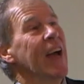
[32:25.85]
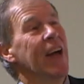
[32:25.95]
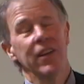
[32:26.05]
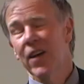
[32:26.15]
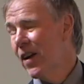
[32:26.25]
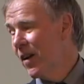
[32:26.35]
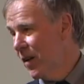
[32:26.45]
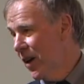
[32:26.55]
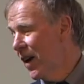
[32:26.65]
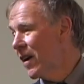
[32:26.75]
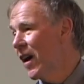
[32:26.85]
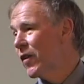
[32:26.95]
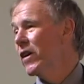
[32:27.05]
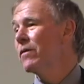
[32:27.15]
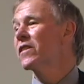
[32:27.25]
And
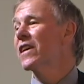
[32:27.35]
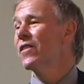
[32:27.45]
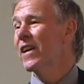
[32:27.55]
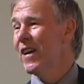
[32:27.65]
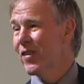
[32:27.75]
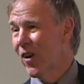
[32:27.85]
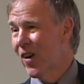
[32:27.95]
Aseem has given his